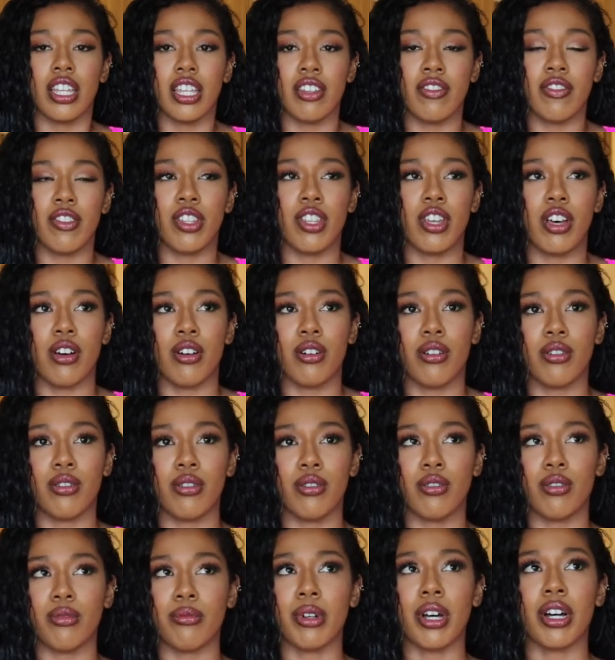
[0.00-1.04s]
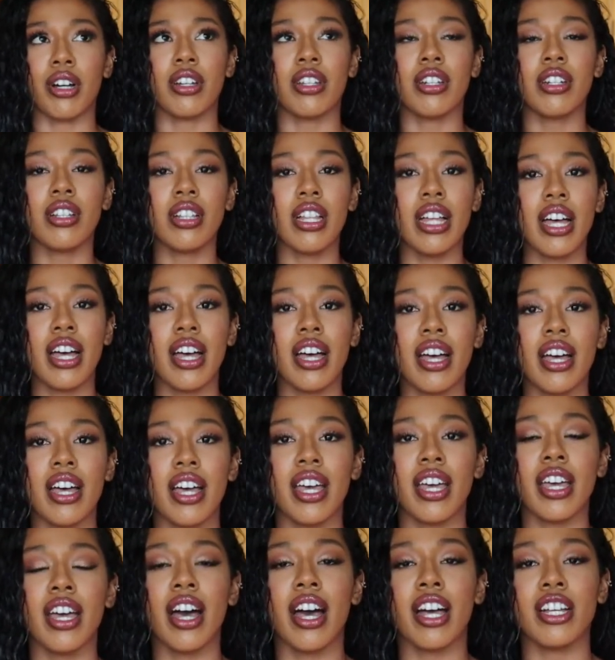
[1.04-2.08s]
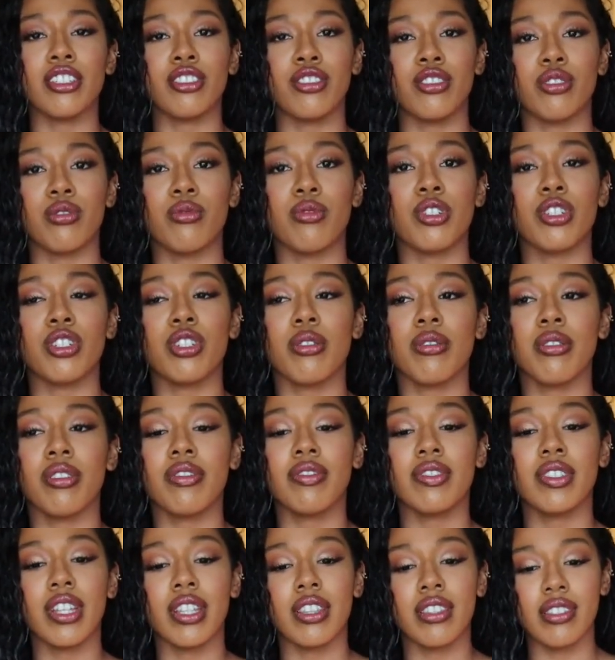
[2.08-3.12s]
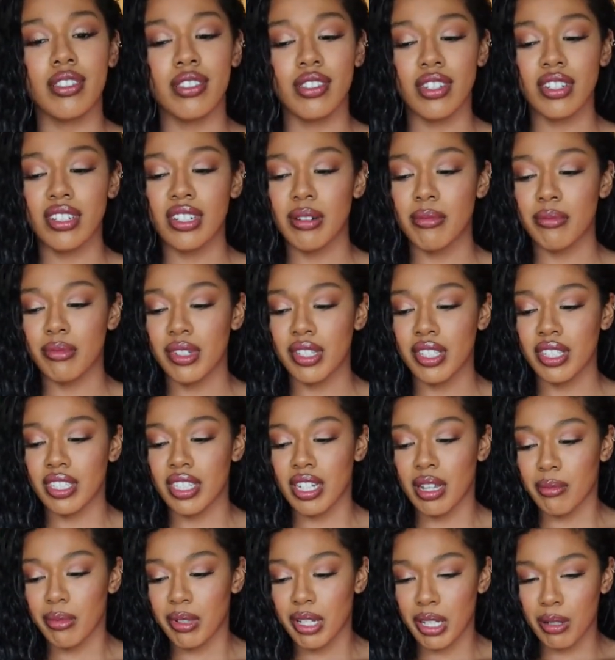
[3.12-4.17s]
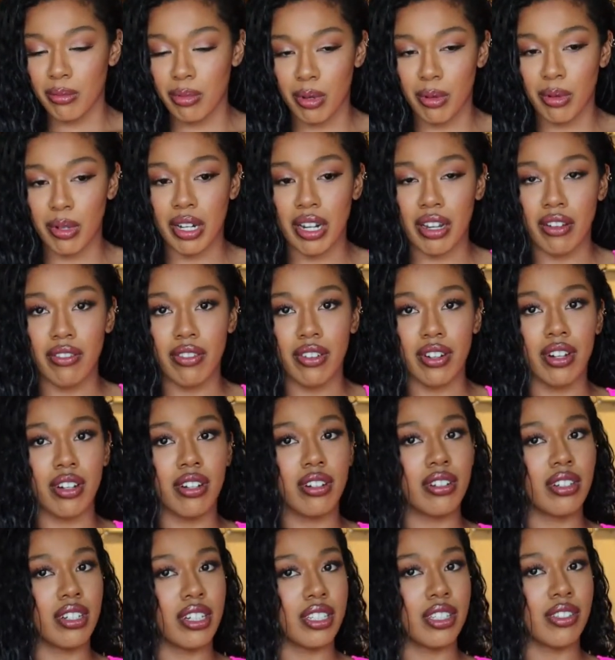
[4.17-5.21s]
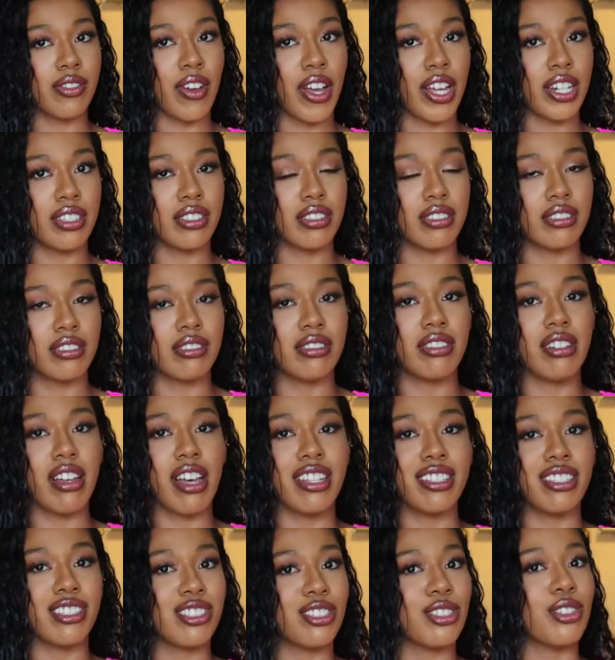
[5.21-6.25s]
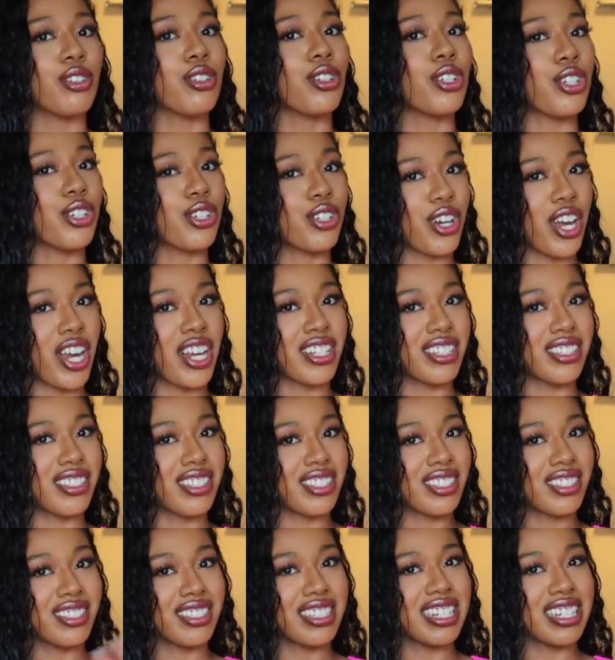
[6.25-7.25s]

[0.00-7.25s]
Even though, I'm not gonna lie, I do wish I would have done this on an empty stomach, but whatever, it's fine. I still look great.